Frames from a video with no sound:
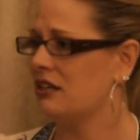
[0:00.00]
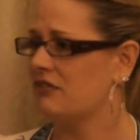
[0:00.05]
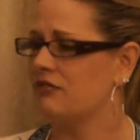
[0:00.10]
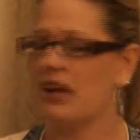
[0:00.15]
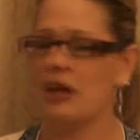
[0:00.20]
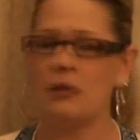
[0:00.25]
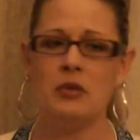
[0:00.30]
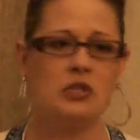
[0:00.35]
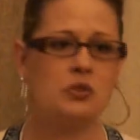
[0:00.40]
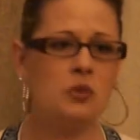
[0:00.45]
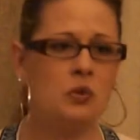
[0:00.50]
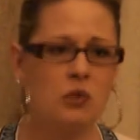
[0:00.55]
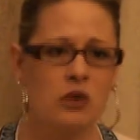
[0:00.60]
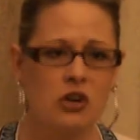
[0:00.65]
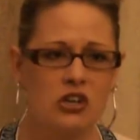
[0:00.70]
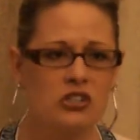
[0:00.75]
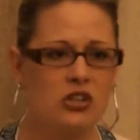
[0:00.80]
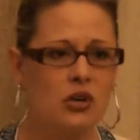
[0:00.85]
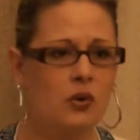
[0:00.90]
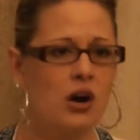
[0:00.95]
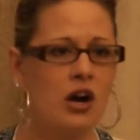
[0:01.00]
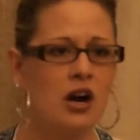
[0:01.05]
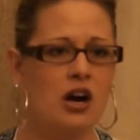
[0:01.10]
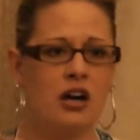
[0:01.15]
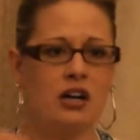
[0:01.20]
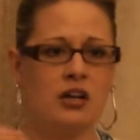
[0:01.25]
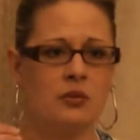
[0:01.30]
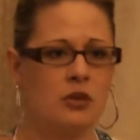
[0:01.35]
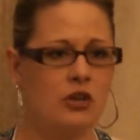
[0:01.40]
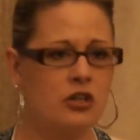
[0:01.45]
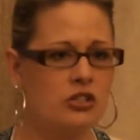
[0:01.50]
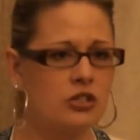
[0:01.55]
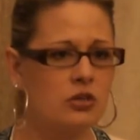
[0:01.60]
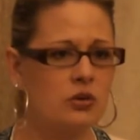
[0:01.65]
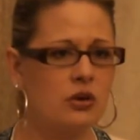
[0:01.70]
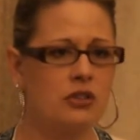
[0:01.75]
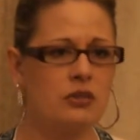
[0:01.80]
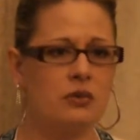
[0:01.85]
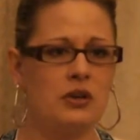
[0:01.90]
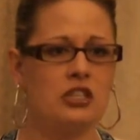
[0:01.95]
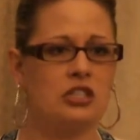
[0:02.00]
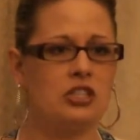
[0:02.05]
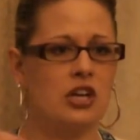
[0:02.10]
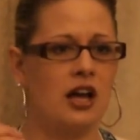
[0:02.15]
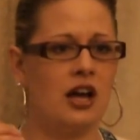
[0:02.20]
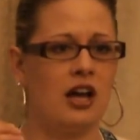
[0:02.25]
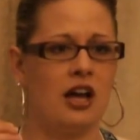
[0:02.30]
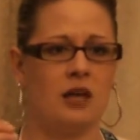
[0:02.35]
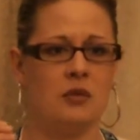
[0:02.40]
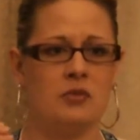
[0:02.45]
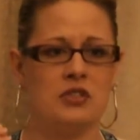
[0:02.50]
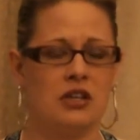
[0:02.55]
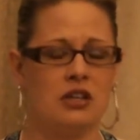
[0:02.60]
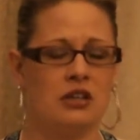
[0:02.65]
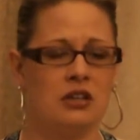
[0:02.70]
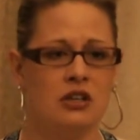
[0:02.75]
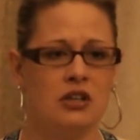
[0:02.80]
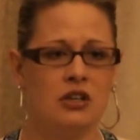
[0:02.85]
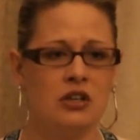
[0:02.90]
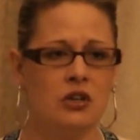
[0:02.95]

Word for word: families would work so hard and work two or three jobs and